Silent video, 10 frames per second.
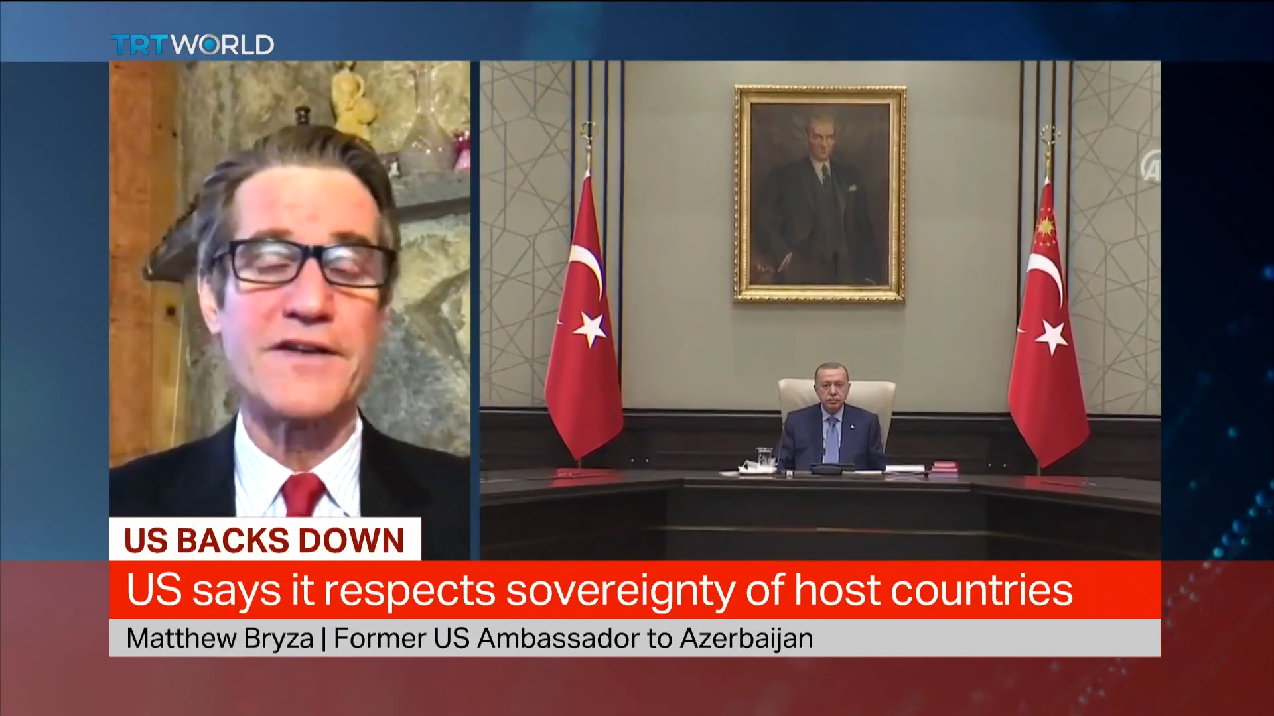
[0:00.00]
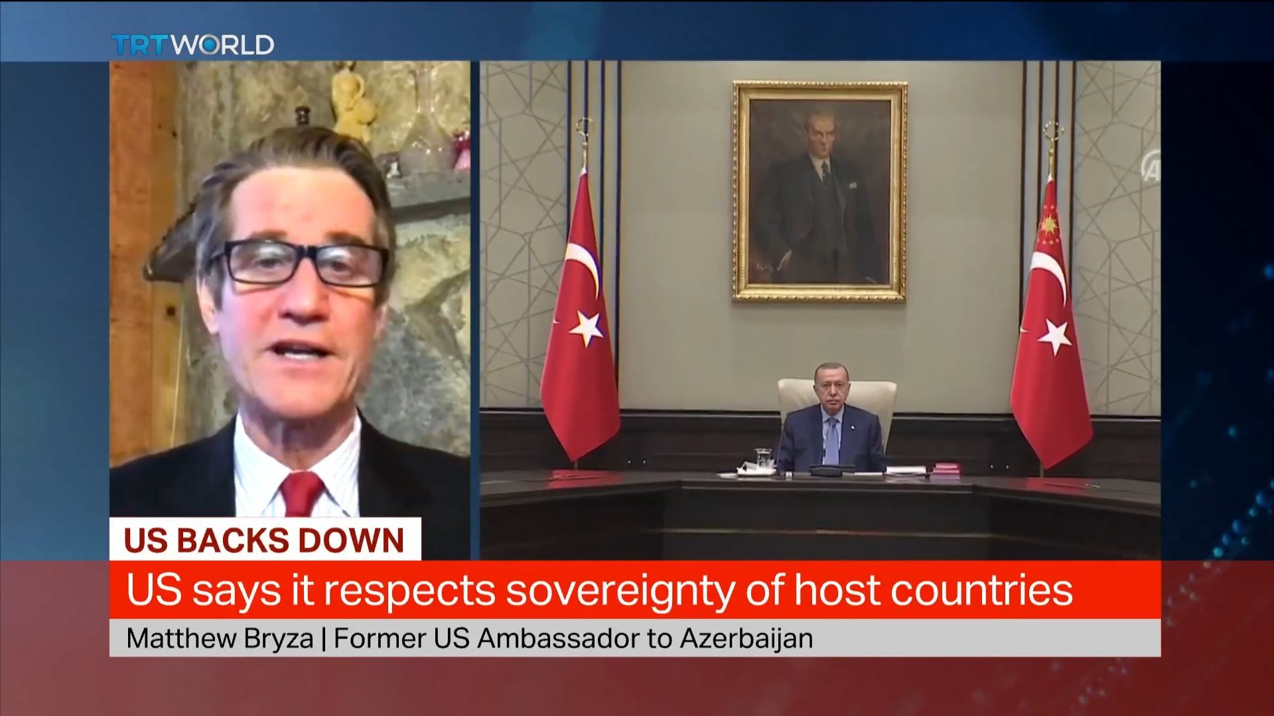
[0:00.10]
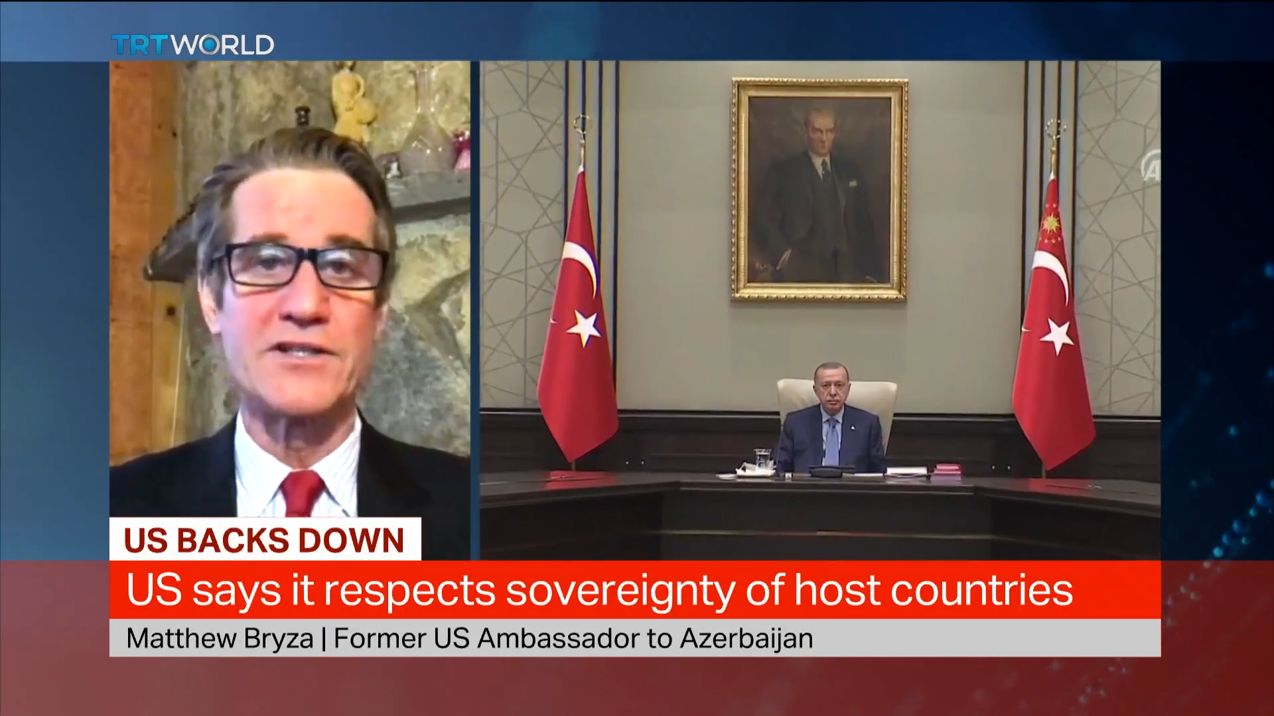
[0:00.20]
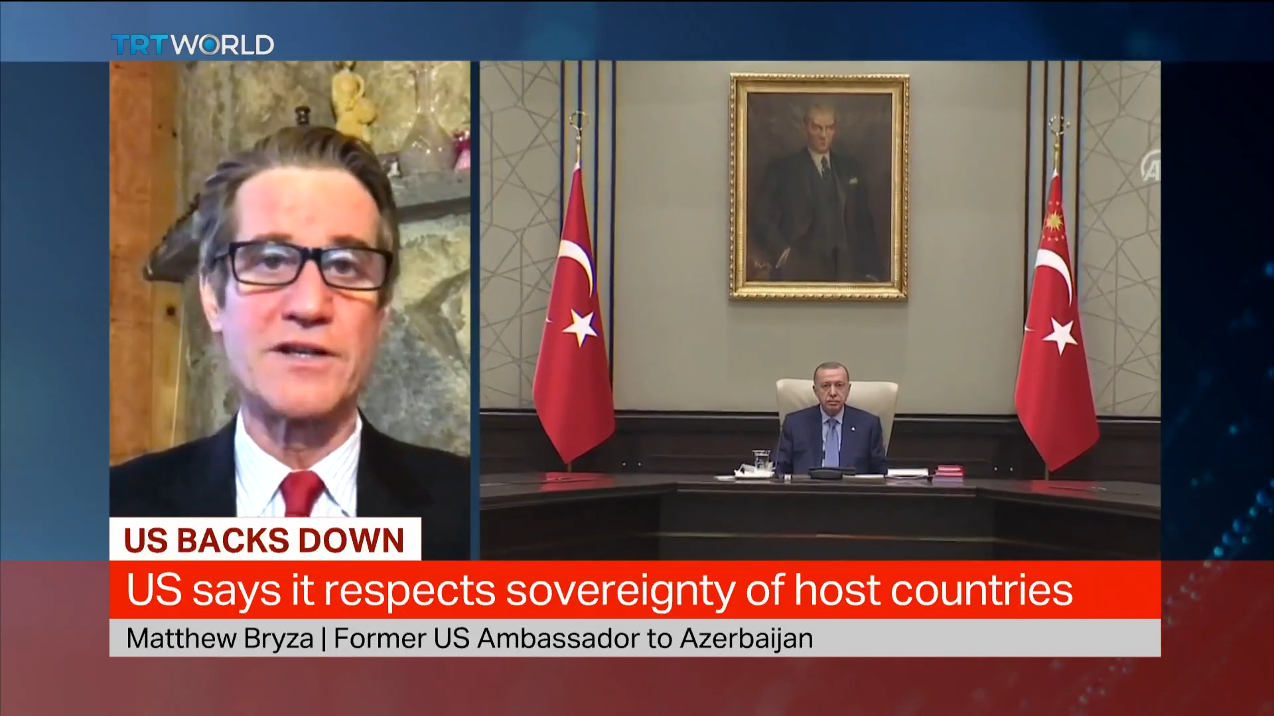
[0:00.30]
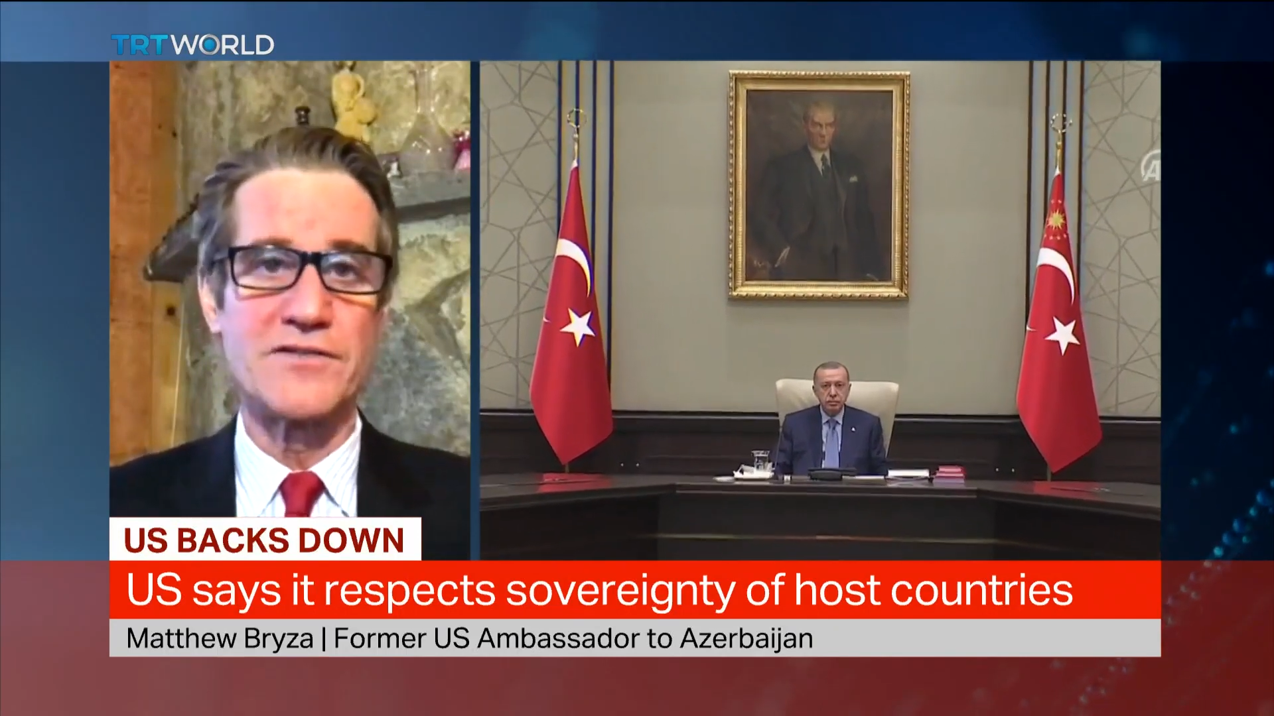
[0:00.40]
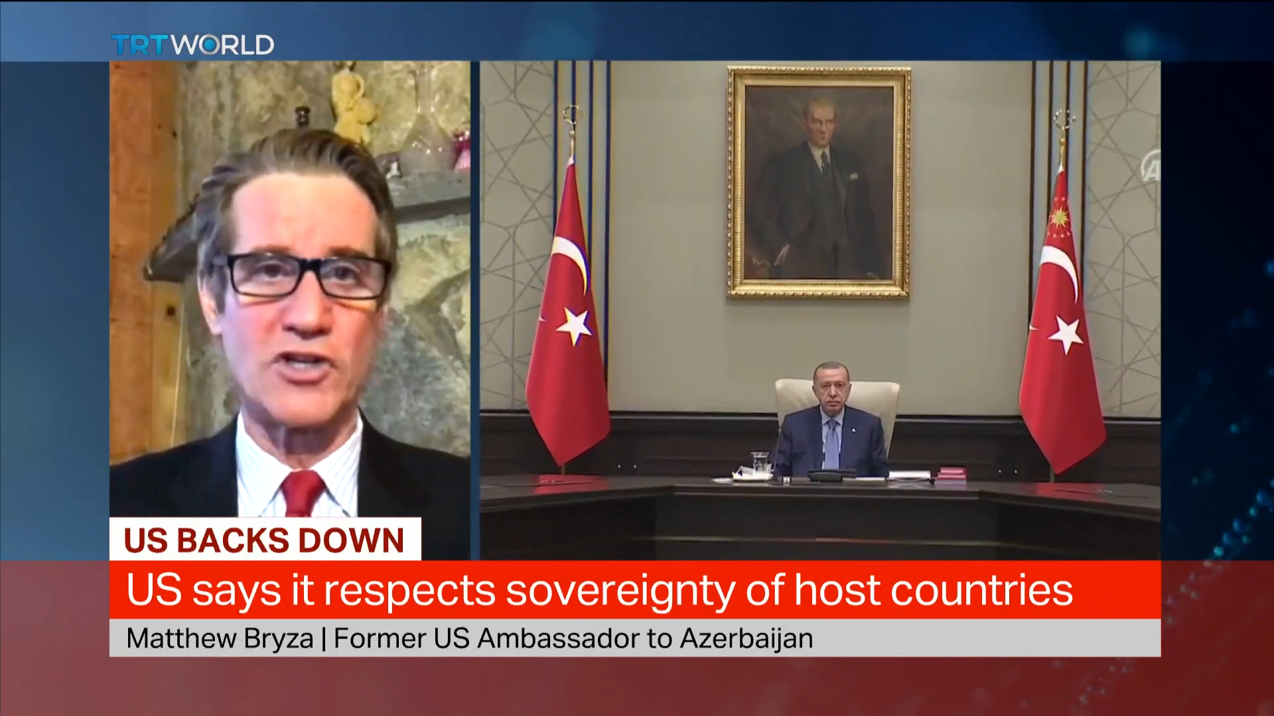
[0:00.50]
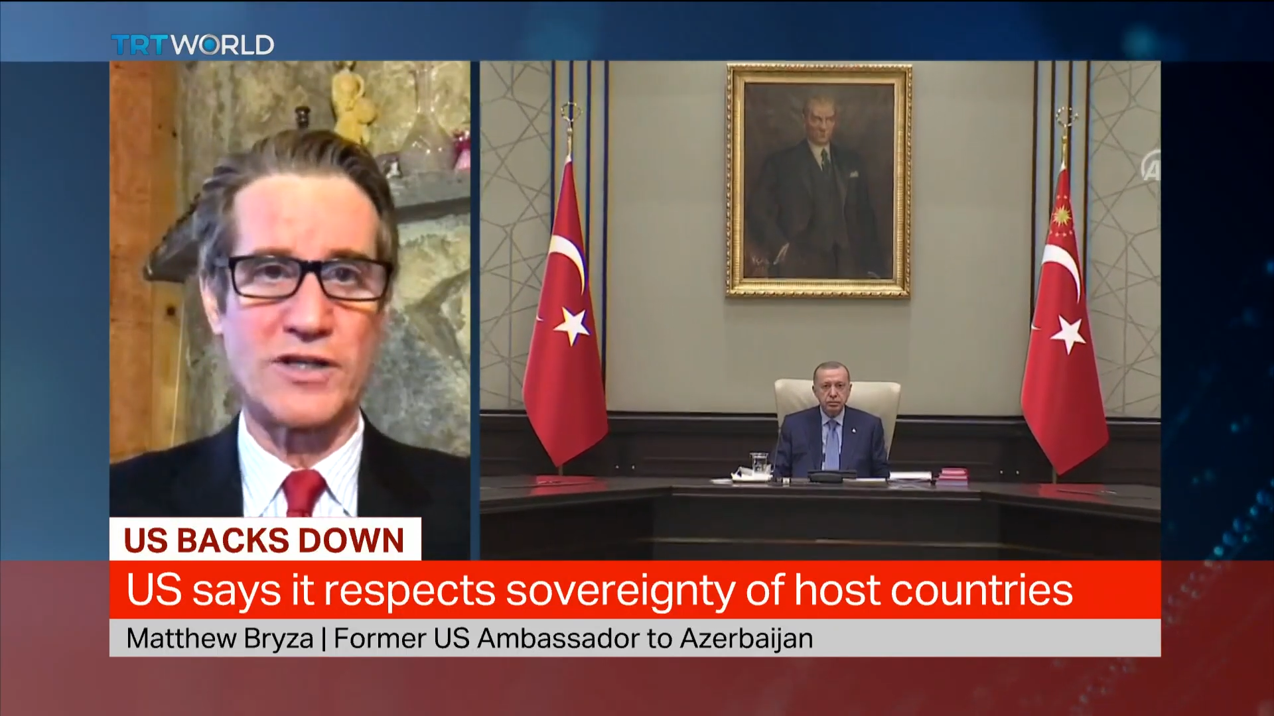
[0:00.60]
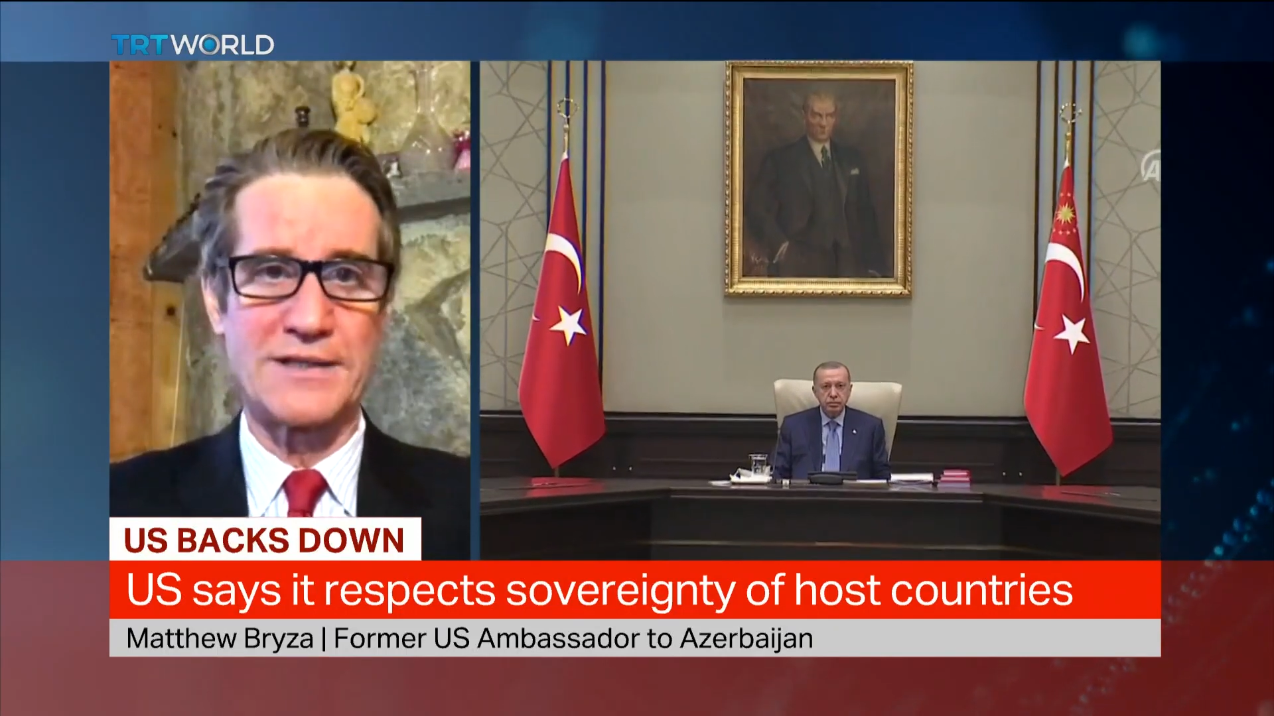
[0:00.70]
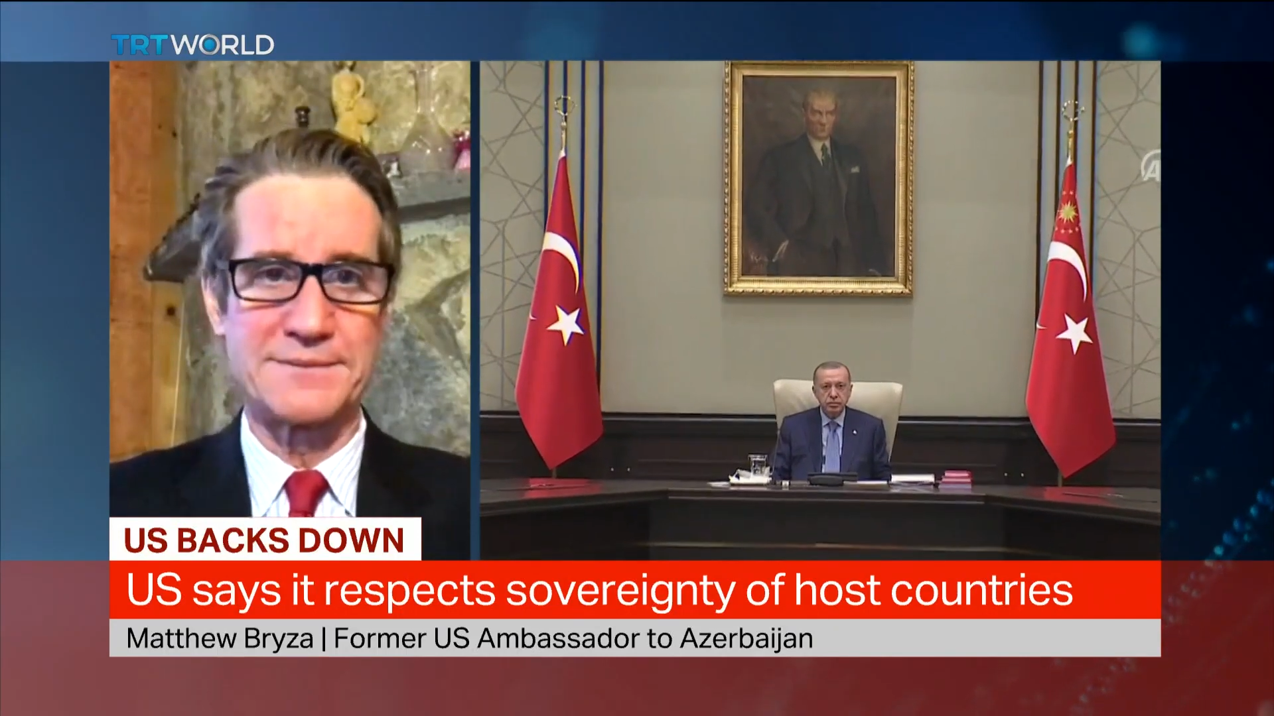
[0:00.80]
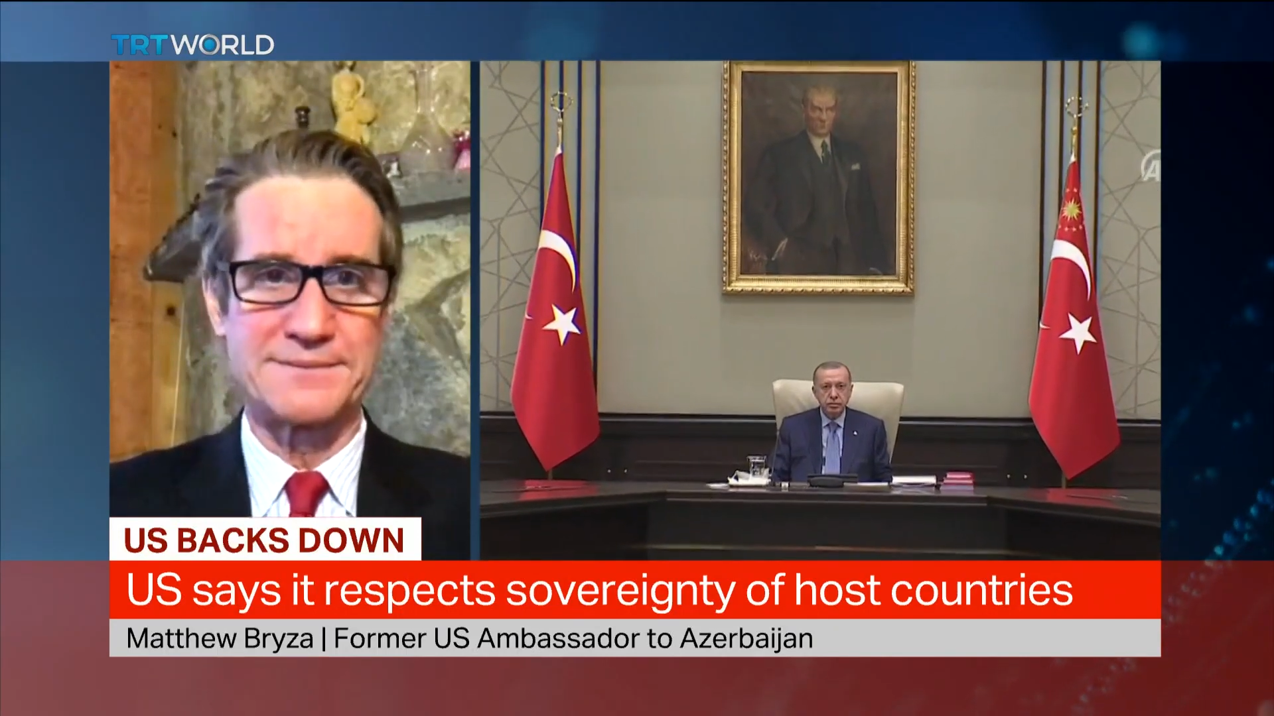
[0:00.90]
affairs of Turkey.